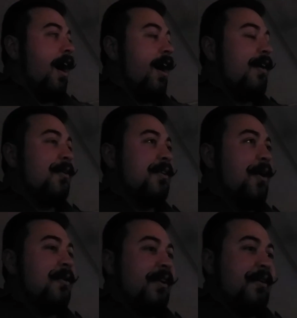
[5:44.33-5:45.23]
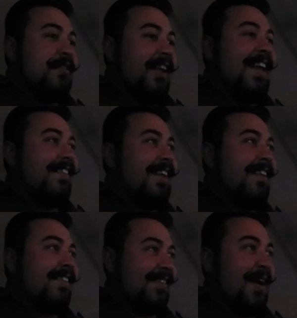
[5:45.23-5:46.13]
Oh no, no, no, Ted
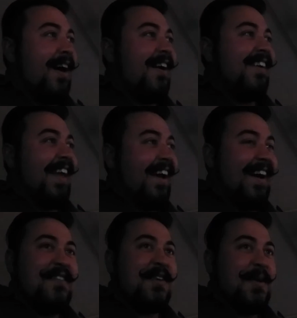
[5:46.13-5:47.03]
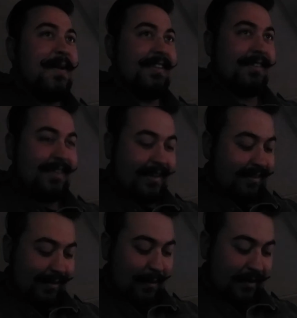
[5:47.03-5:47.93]
the Zombie. Oh yeah, I've heard about this Ted the
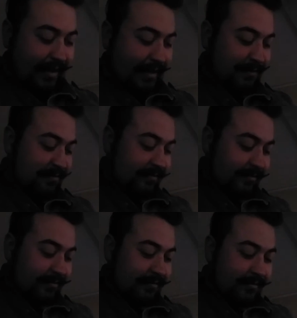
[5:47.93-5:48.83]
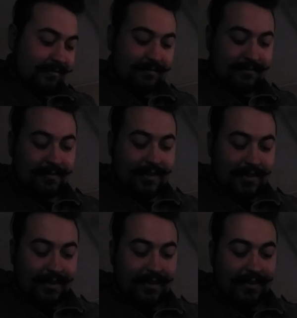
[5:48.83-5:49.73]
Zombie. Yeah, he's
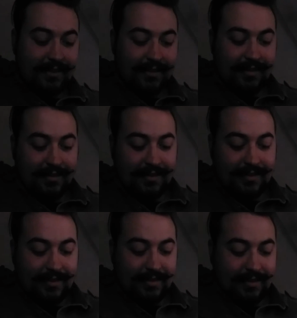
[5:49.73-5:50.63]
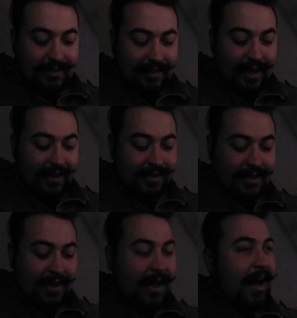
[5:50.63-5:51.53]
never come back. I'm pretty sure. Yeah,
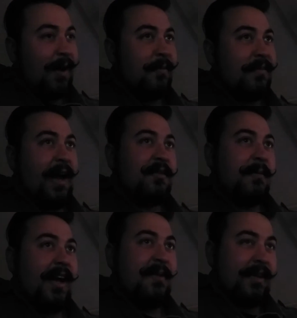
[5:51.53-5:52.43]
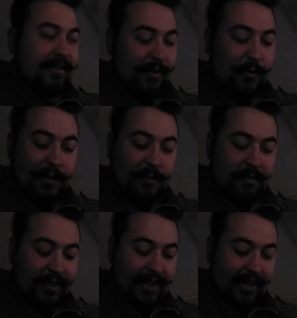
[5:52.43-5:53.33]
um, that reminded me. So we were
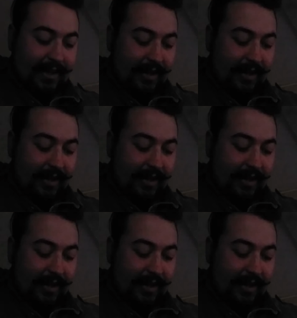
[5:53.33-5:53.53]
playing.